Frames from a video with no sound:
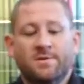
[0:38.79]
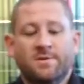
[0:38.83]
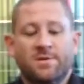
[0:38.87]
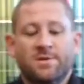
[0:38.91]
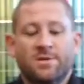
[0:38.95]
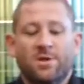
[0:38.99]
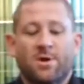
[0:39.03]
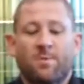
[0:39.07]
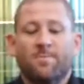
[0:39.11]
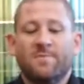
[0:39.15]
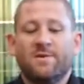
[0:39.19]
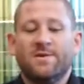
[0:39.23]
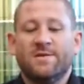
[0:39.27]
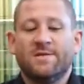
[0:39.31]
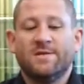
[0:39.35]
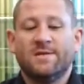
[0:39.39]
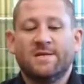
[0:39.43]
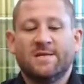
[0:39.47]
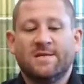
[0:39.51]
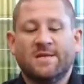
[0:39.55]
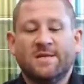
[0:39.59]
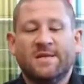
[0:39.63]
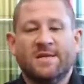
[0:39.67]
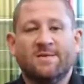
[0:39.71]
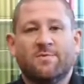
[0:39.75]
Zombies
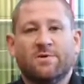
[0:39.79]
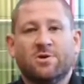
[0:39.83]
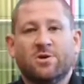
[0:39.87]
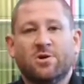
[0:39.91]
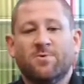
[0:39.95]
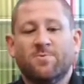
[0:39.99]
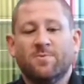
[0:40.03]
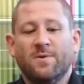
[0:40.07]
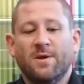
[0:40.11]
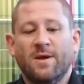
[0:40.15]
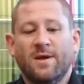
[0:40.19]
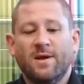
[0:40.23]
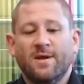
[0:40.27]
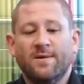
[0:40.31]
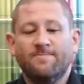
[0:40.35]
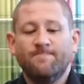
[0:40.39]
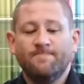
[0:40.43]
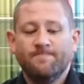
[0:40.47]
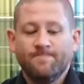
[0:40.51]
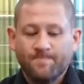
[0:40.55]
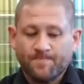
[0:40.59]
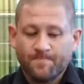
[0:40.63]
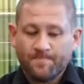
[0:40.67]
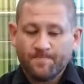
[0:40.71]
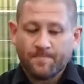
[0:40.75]
is a tabletop game,
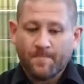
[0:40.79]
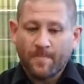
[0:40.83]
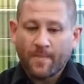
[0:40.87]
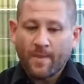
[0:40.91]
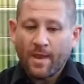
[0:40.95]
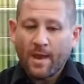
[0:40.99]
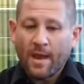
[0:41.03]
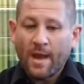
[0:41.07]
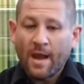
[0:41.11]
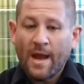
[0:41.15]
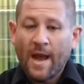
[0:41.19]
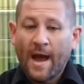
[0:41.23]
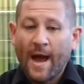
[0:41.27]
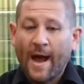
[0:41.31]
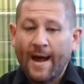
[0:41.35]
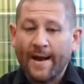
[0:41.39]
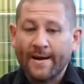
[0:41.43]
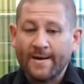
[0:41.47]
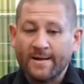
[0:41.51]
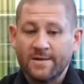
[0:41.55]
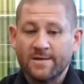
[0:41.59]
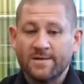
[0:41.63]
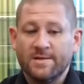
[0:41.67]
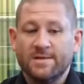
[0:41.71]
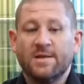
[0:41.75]

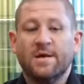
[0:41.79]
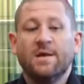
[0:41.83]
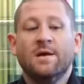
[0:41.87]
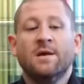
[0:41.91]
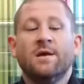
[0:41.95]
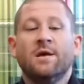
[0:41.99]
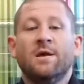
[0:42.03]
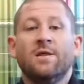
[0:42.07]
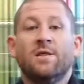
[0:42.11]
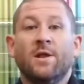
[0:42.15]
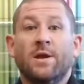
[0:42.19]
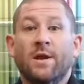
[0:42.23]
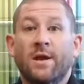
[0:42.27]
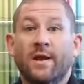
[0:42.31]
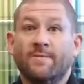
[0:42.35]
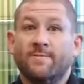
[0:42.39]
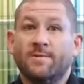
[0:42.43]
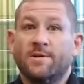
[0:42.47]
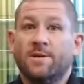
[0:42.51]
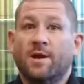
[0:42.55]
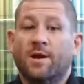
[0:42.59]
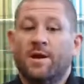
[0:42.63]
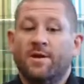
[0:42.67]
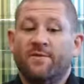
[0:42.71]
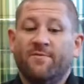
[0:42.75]
and the name is
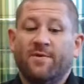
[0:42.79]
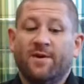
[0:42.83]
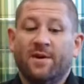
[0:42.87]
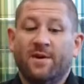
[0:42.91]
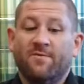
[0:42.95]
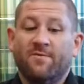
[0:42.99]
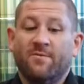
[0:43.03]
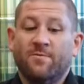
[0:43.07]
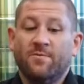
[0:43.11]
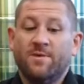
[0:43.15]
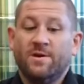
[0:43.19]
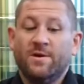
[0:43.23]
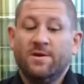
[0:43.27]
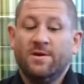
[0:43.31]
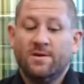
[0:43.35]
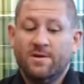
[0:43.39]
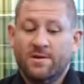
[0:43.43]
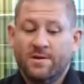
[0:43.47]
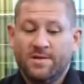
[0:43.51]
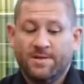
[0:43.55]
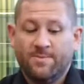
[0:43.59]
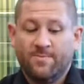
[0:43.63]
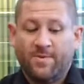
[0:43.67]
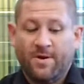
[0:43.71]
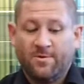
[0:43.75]
kind of a giveaway.
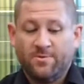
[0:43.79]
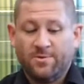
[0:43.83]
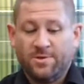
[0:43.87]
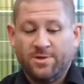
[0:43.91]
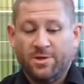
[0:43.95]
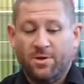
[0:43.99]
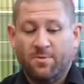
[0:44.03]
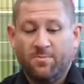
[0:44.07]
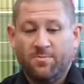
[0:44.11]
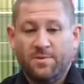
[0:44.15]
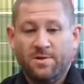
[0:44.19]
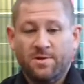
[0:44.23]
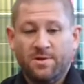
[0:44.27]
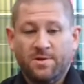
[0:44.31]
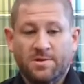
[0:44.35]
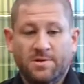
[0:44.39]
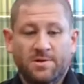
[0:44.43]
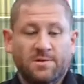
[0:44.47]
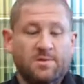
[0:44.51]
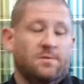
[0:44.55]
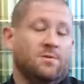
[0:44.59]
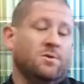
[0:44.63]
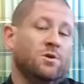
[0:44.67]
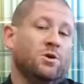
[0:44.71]
It's about zombies.